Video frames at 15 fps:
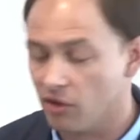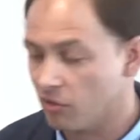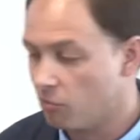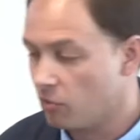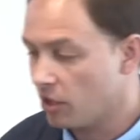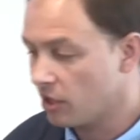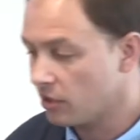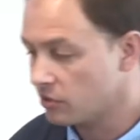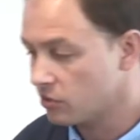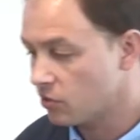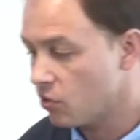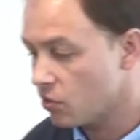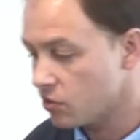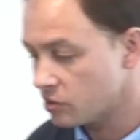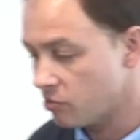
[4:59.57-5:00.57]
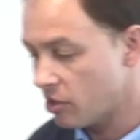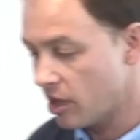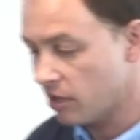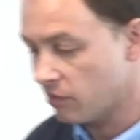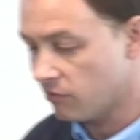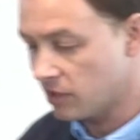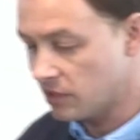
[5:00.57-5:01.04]
on plants caused
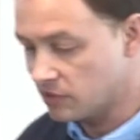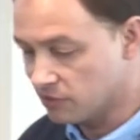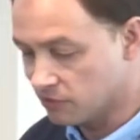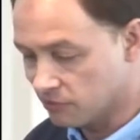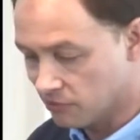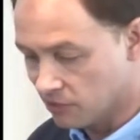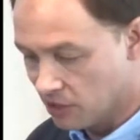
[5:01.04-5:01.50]
by invasive,